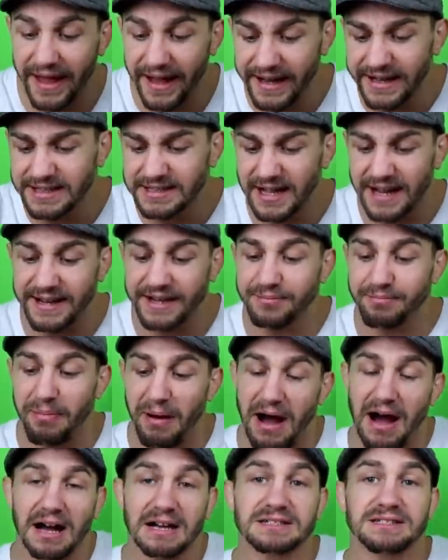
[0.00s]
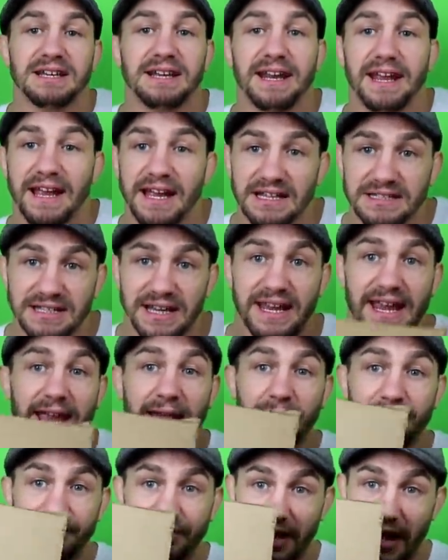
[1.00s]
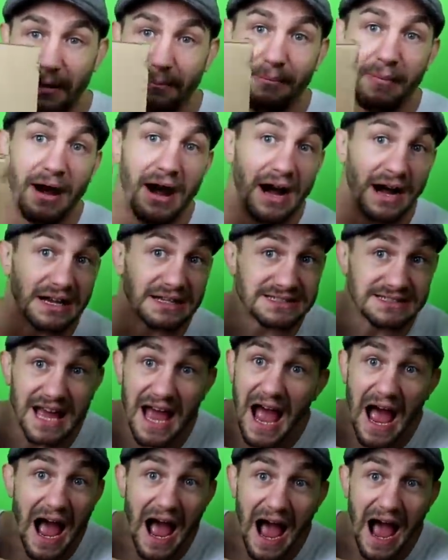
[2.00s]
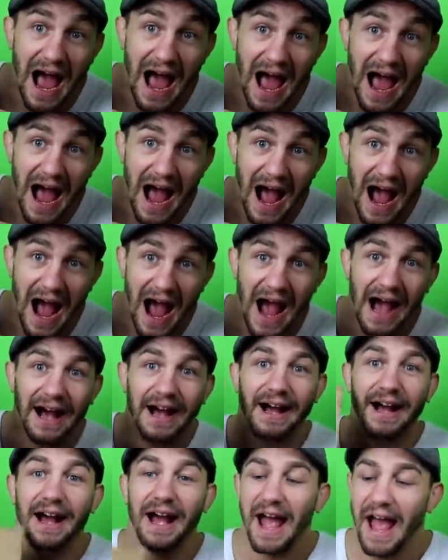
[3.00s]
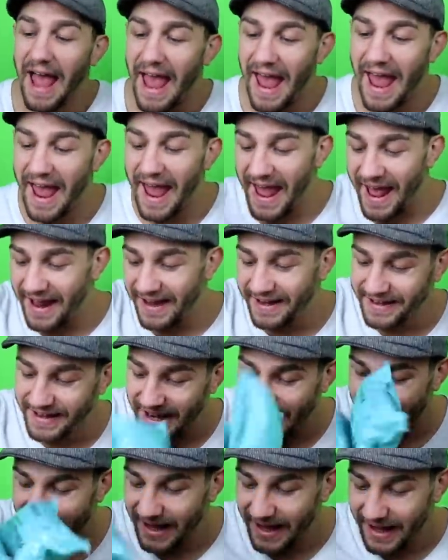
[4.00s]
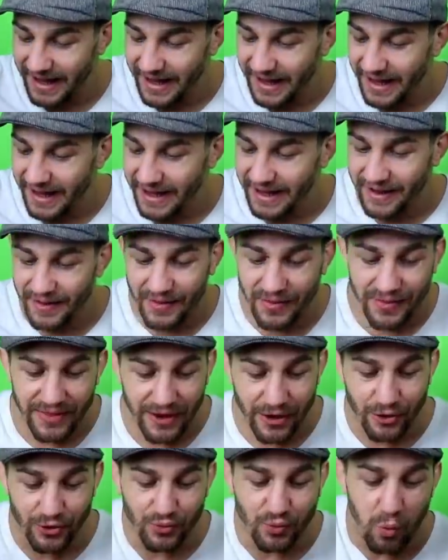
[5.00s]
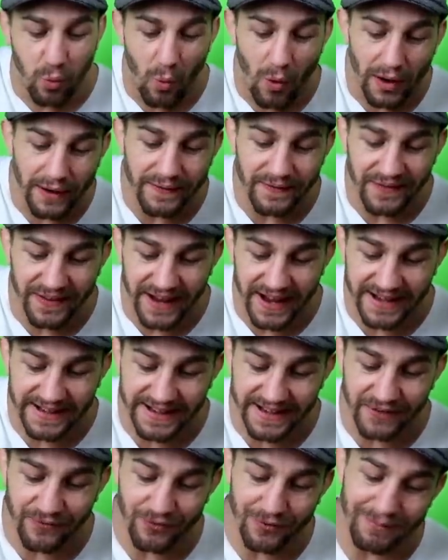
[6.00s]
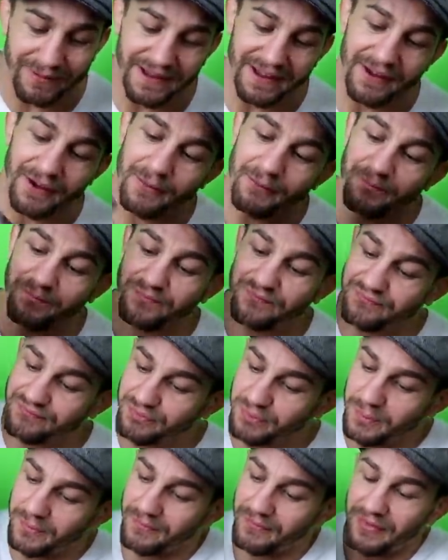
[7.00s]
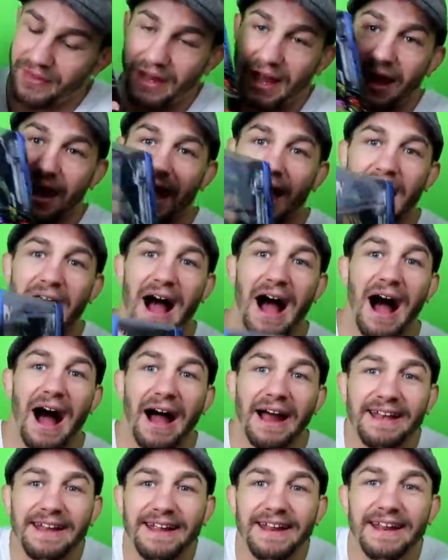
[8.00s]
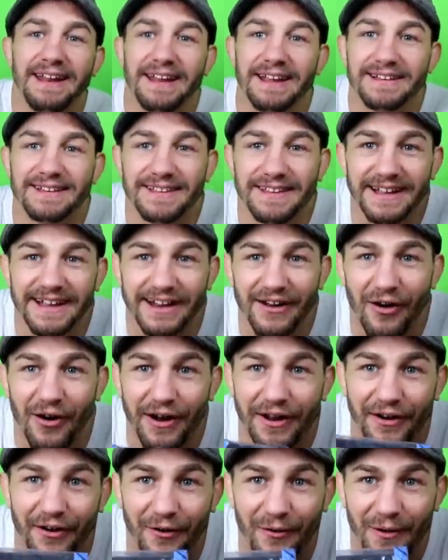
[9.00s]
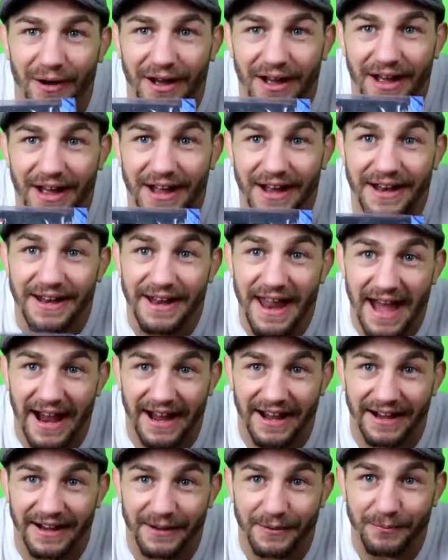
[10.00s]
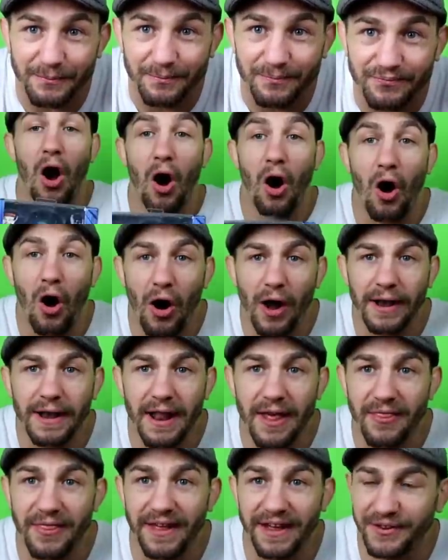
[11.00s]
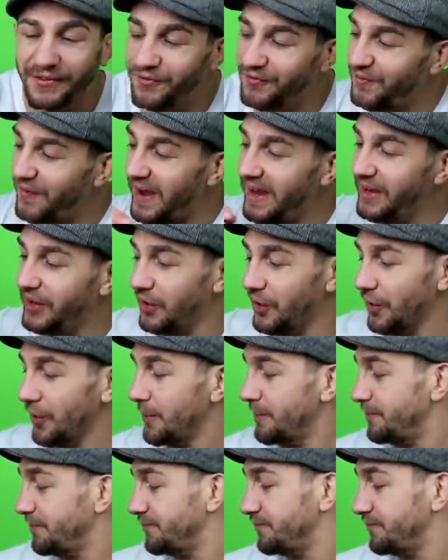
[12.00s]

inside this box, it is a GameStop box. And there's one thing I needed from here. I needed this Leonardo NECA. On this figure,